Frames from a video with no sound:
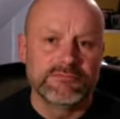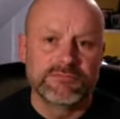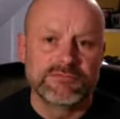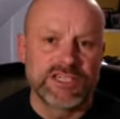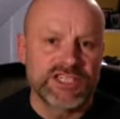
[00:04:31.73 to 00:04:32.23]

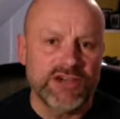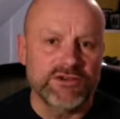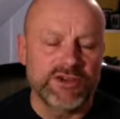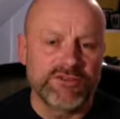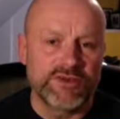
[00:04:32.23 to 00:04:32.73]
reach out
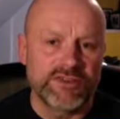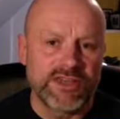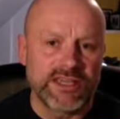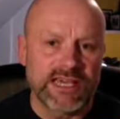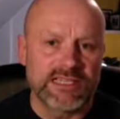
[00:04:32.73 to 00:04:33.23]
if we
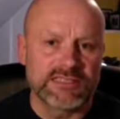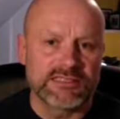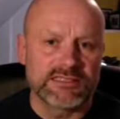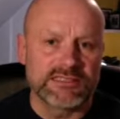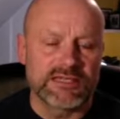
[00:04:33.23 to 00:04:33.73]
think
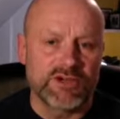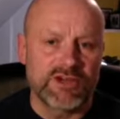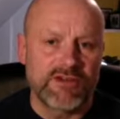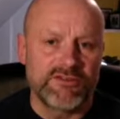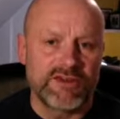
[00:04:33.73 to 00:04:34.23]
that's one of
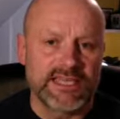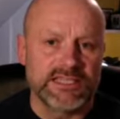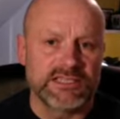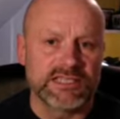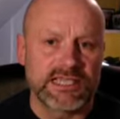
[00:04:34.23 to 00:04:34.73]
our
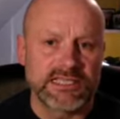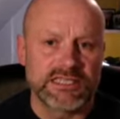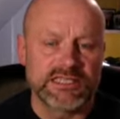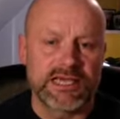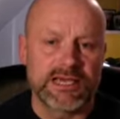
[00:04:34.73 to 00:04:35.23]
friends
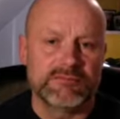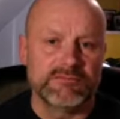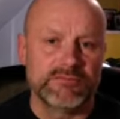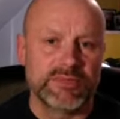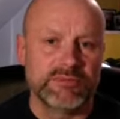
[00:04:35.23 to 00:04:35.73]
is
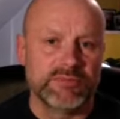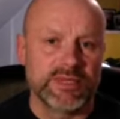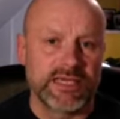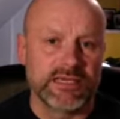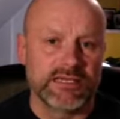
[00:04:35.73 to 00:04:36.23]

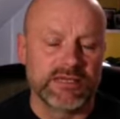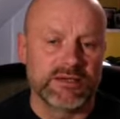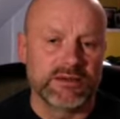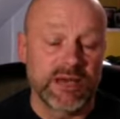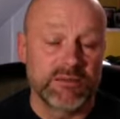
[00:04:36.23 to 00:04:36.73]
being
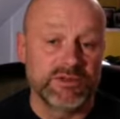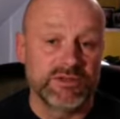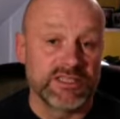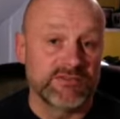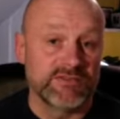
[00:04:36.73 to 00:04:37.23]

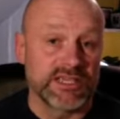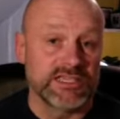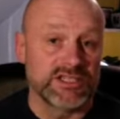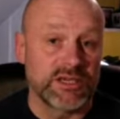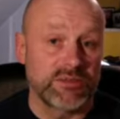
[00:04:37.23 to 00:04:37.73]
abused in a
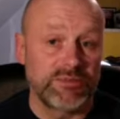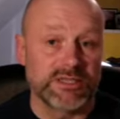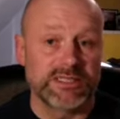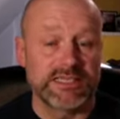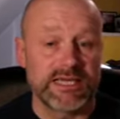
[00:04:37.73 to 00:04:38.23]
relationship,
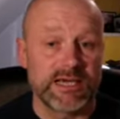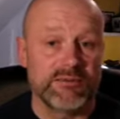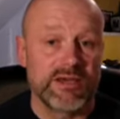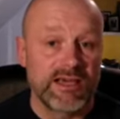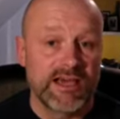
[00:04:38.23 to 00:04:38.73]
and
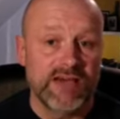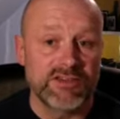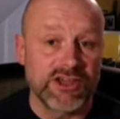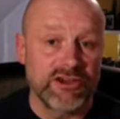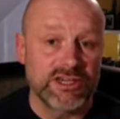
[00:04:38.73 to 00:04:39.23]
have the
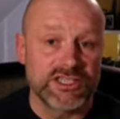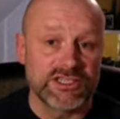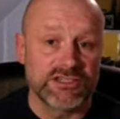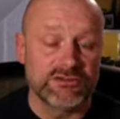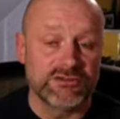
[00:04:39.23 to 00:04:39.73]
courage
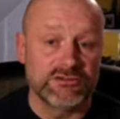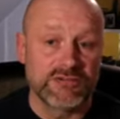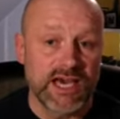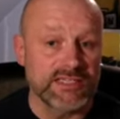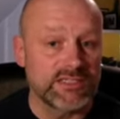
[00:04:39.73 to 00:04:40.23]
to
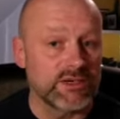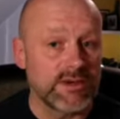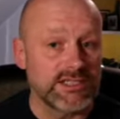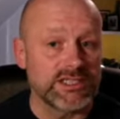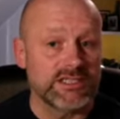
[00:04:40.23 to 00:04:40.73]
ask the
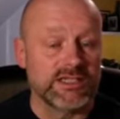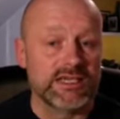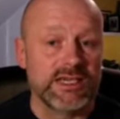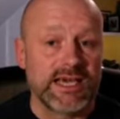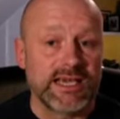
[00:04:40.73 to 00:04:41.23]
question.
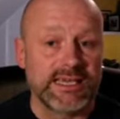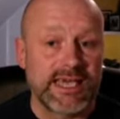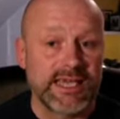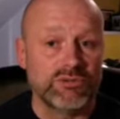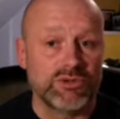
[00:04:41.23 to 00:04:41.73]

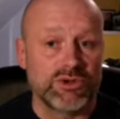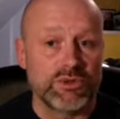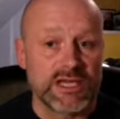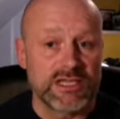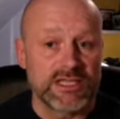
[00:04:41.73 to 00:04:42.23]
Again, more
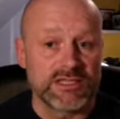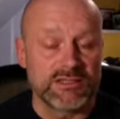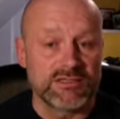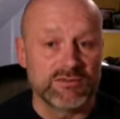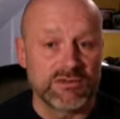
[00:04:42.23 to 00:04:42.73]

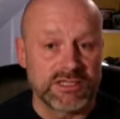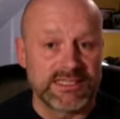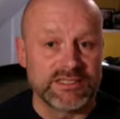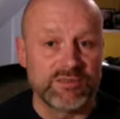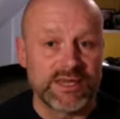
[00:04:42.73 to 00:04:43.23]
awareness will
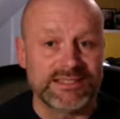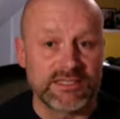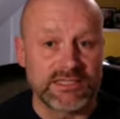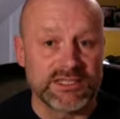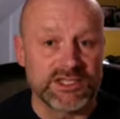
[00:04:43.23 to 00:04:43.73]
lead to better
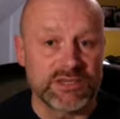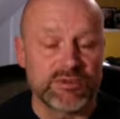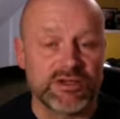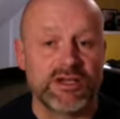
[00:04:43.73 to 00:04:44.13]
leadership